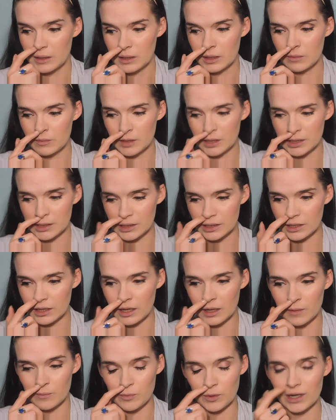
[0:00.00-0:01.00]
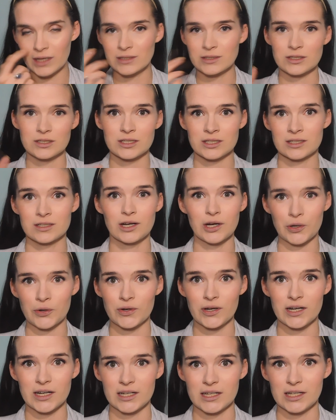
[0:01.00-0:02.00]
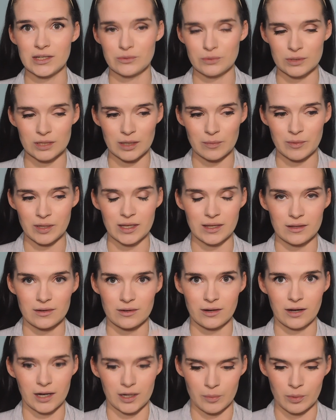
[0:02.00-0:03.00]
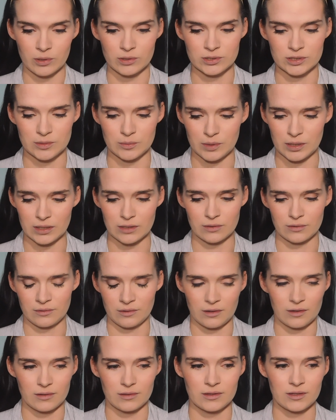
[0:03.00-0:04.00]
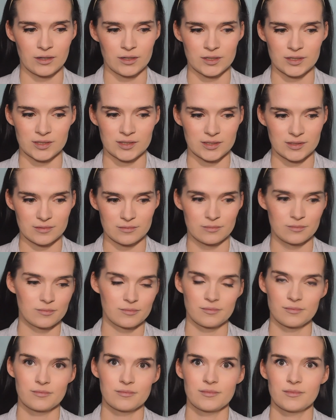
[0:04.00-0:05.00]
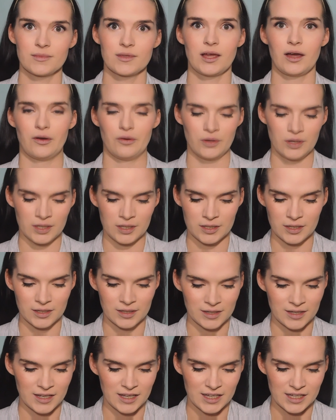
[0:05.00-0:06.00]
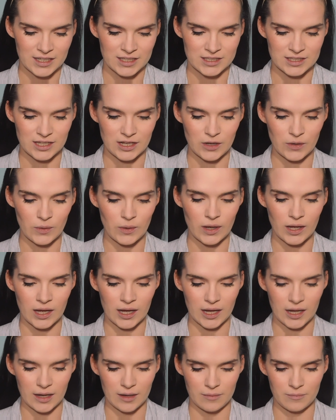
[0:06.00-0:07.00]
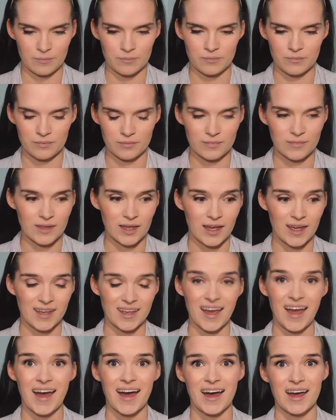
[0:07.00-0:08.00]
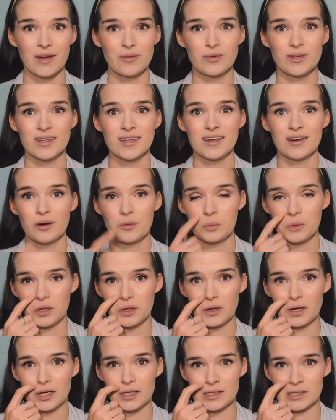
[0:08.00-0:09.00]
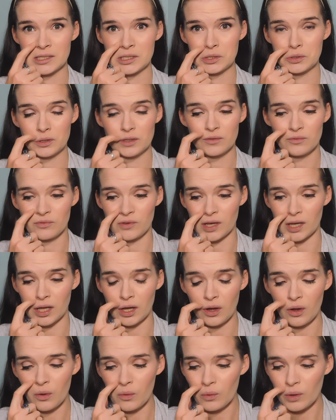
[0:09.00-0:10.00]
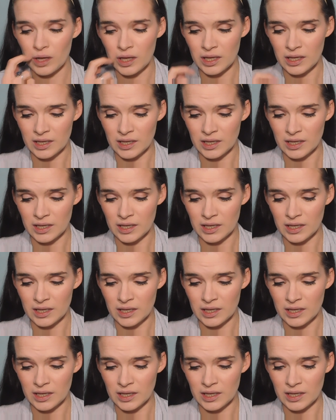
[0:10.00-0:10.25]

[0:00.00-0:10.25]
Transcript: I mean, brands are just not created equal. I mean, they're not supposed to be. They're just no. So yeah, I really hope that you guys enjoy the video.